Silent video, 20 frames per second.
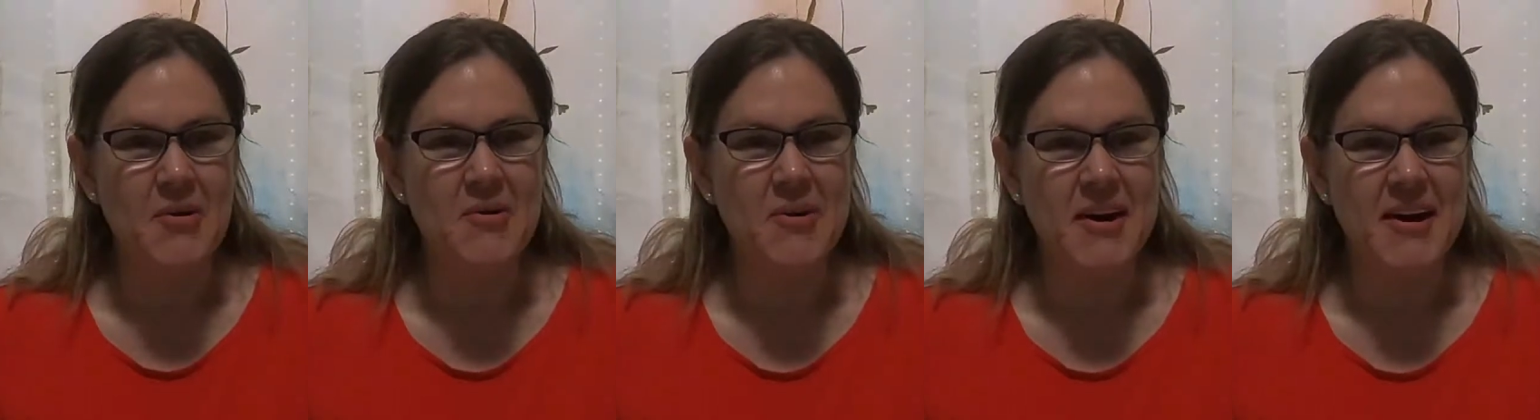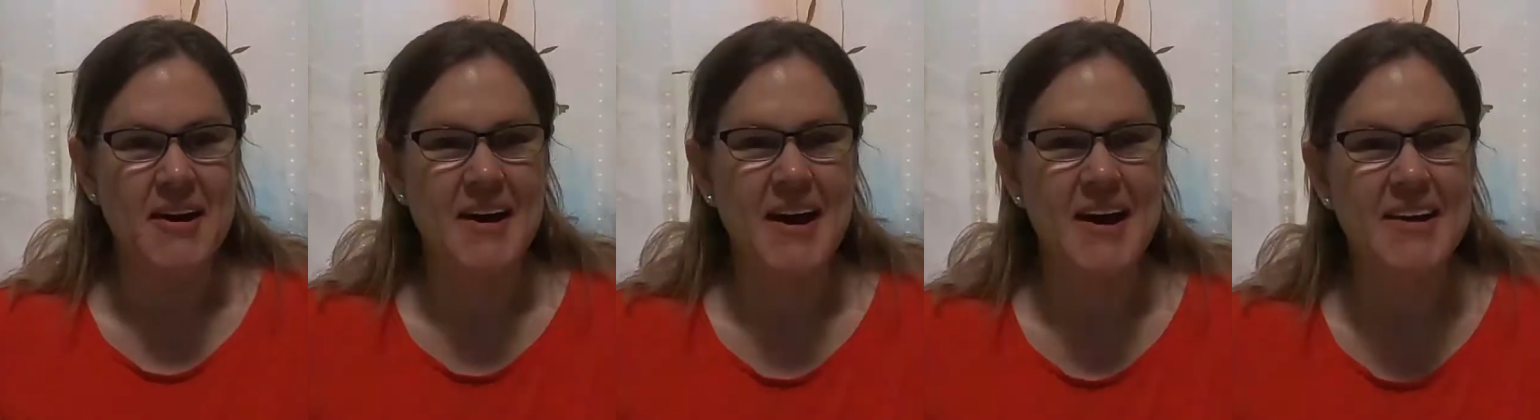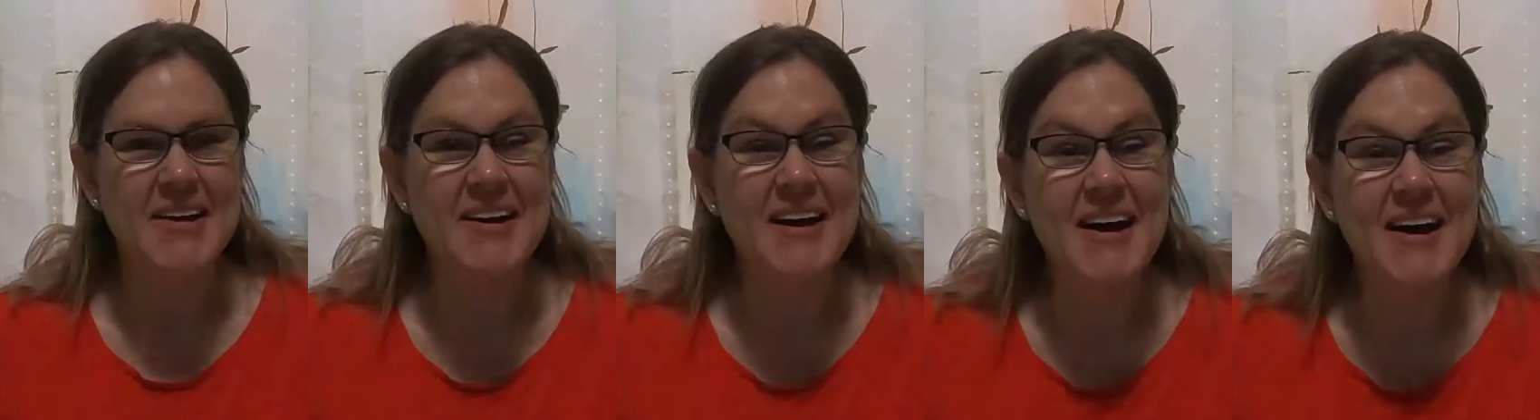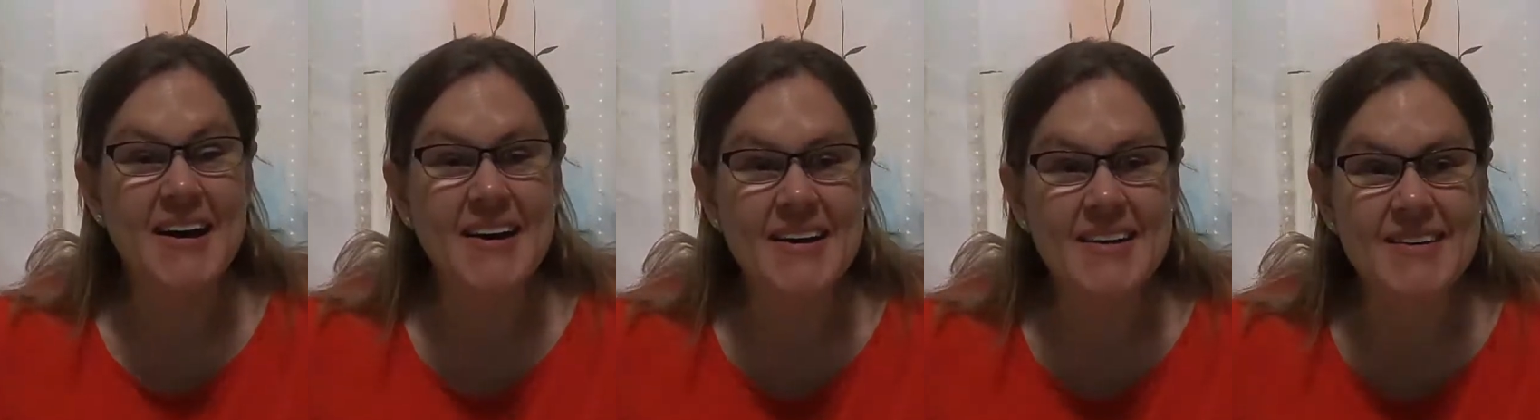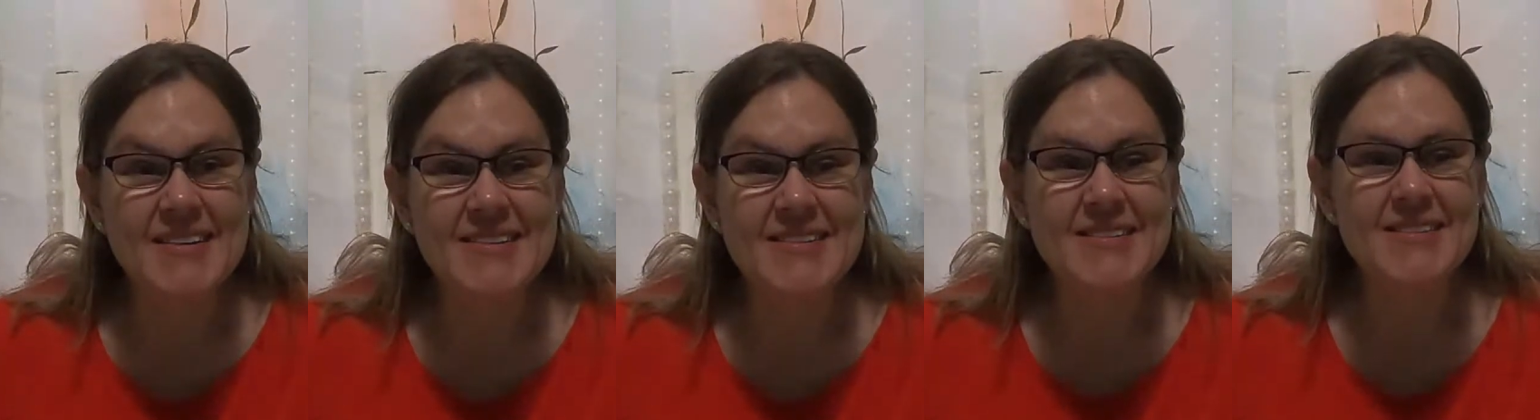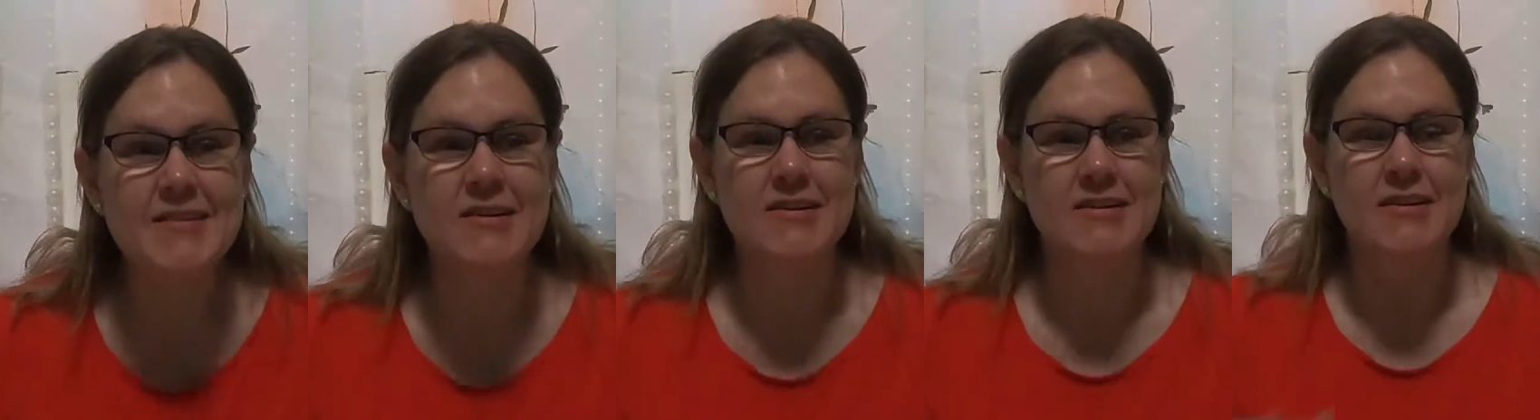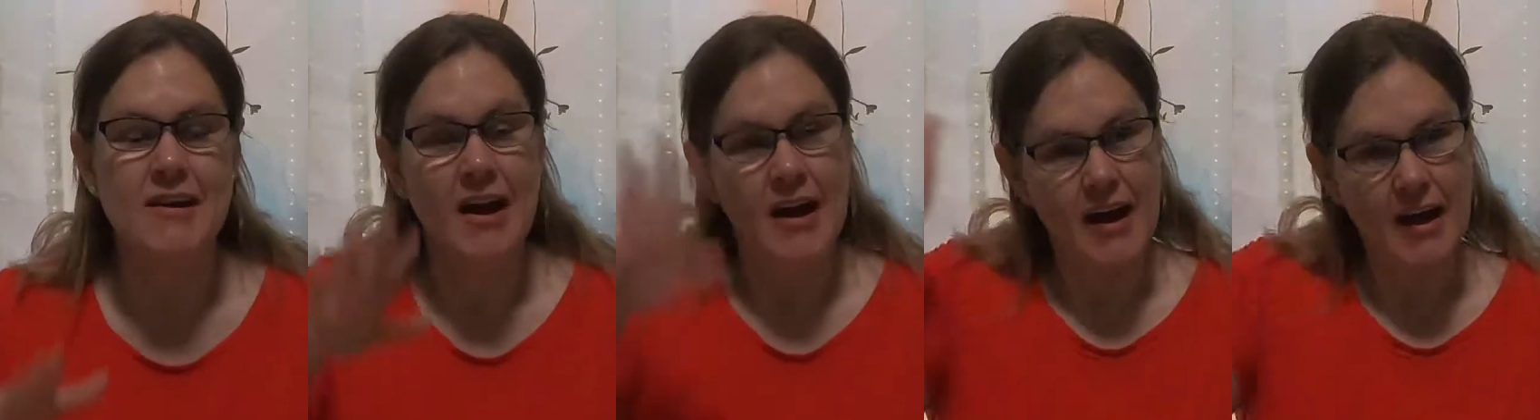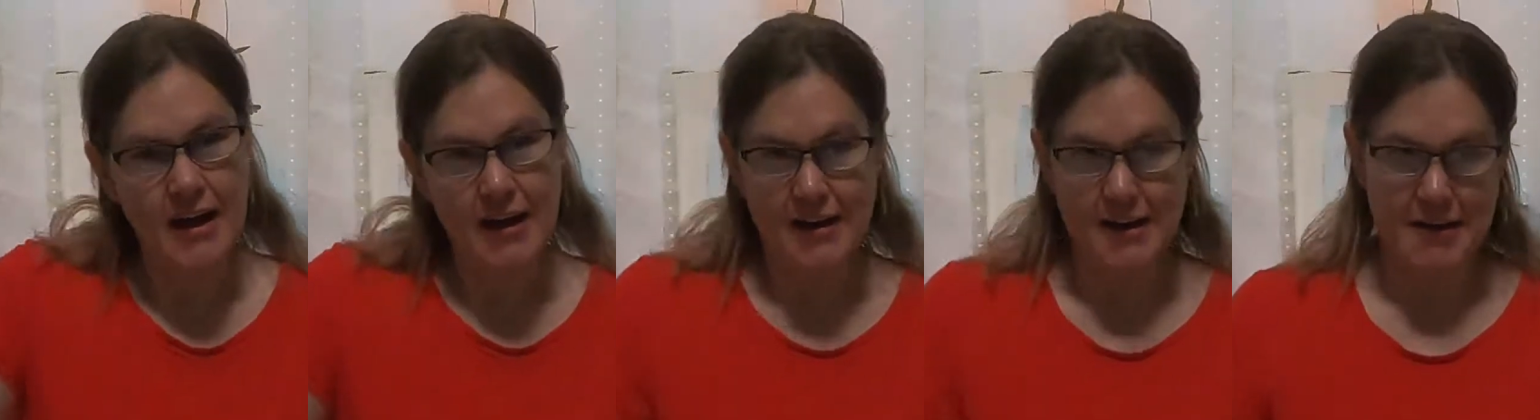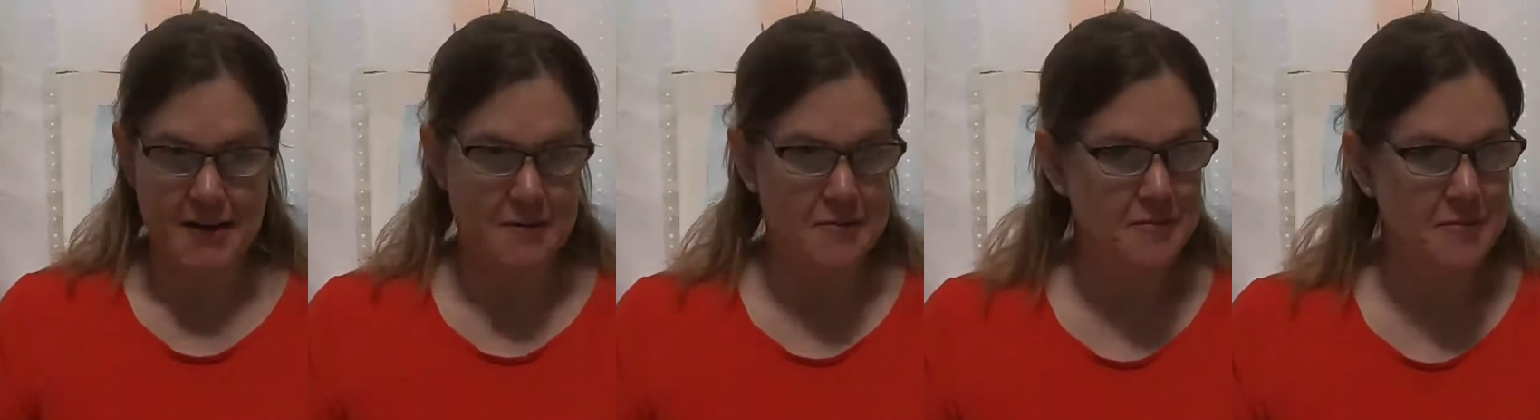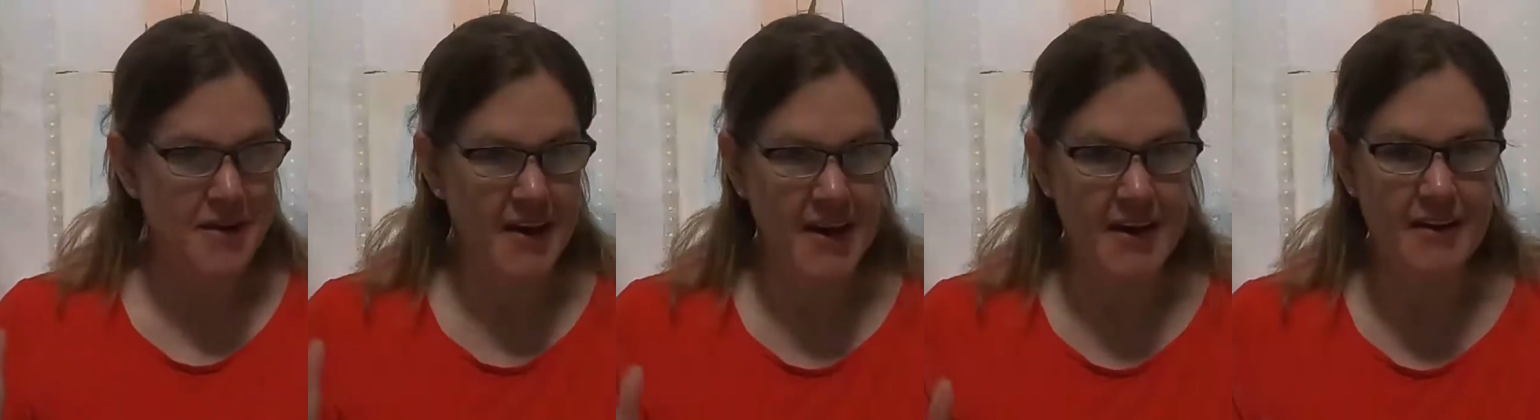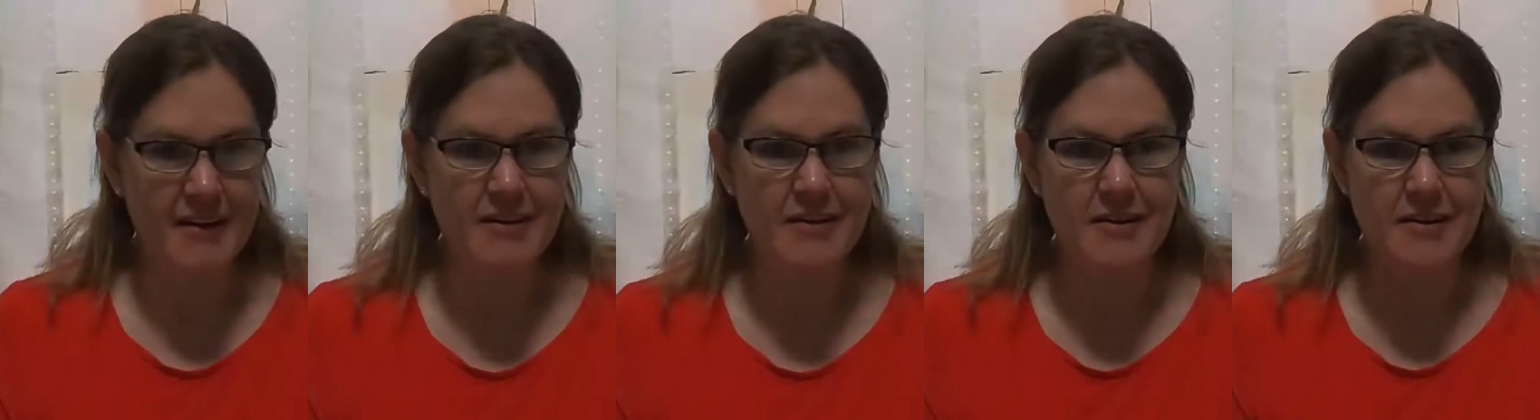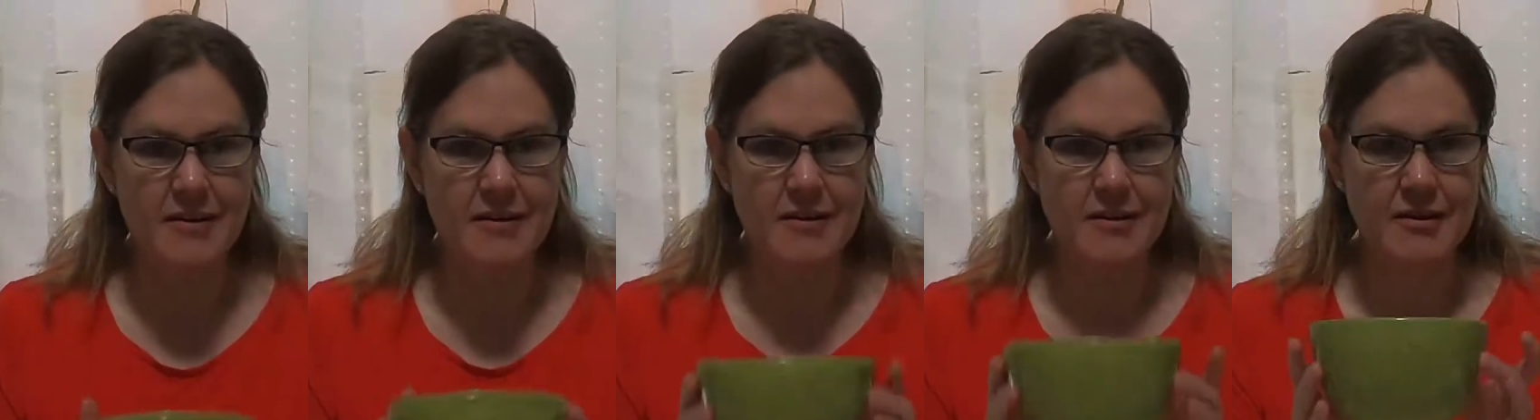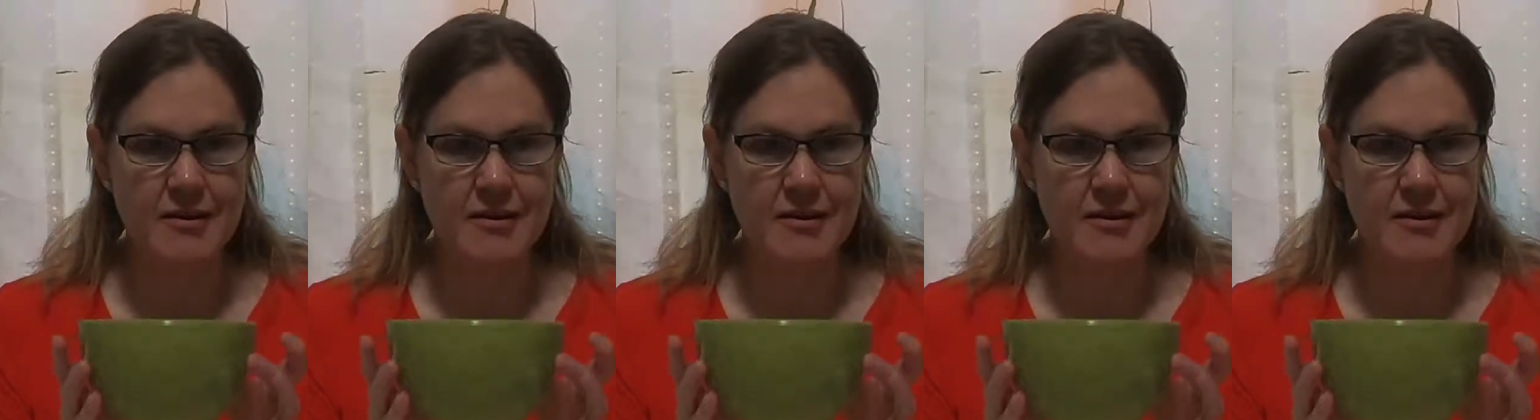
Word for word: Okay, hi guys. I am back